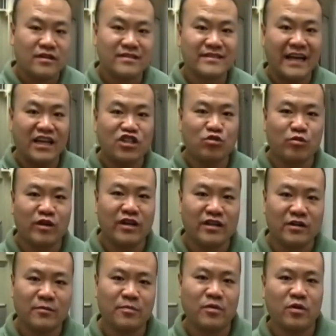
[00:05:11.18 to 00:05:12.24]
stage
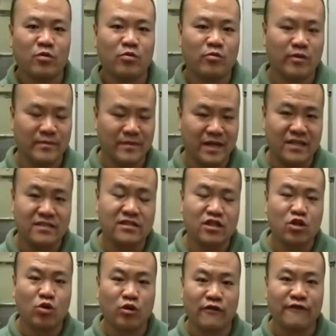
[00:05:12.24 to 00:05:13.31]
1, we must
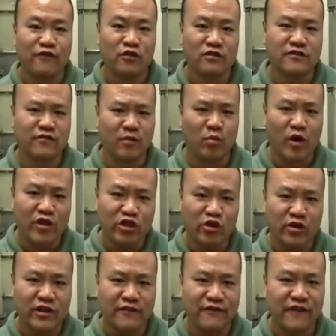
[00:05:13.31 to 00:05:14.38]
cool foods from
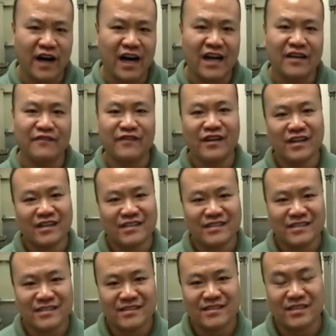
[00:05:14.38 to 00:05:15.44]
135
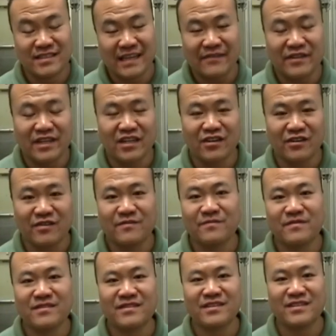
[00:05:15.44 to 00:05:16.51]
to 70
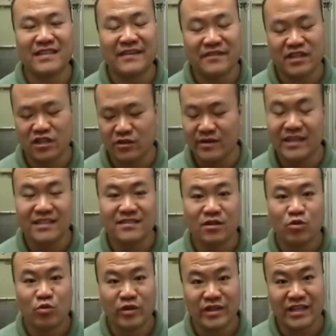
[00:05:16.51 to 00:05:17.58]
degrees
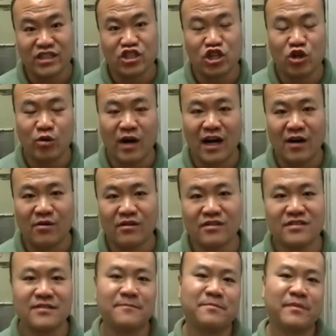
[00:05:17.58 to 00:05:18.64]
within 2
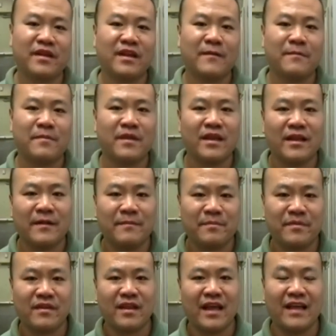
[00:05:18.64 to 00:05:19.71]
hours.
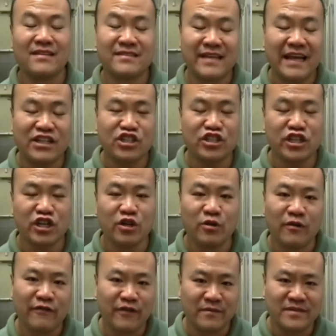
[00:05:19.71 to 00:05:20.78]
And stage 2,
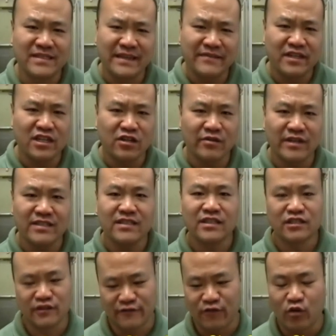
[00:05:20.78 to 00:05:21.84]
from 70 degrees
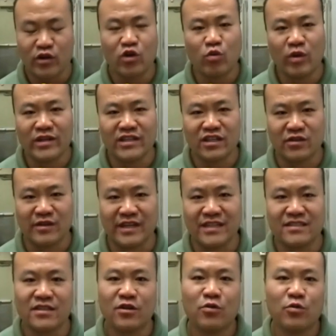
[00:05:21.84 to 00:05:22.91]
to 41
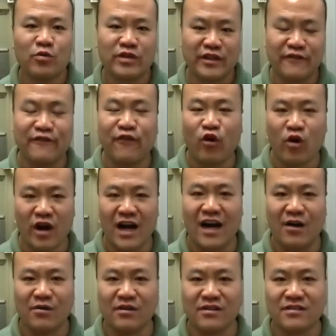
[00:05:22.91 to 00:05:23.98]
degrees within 4
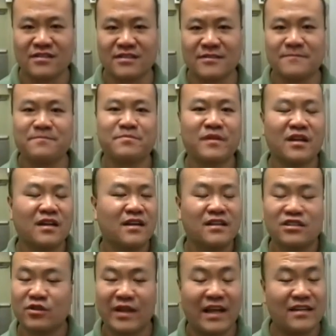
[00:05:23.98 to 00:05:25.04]
hours.
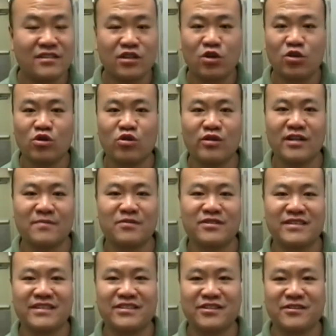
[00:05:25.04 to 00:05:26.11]
So that is the whole cooling
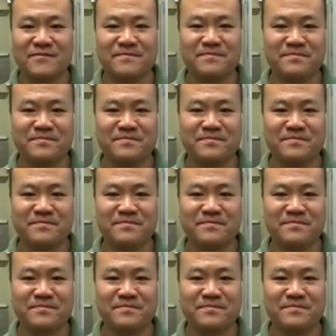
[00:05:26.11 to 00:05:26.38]
procedure.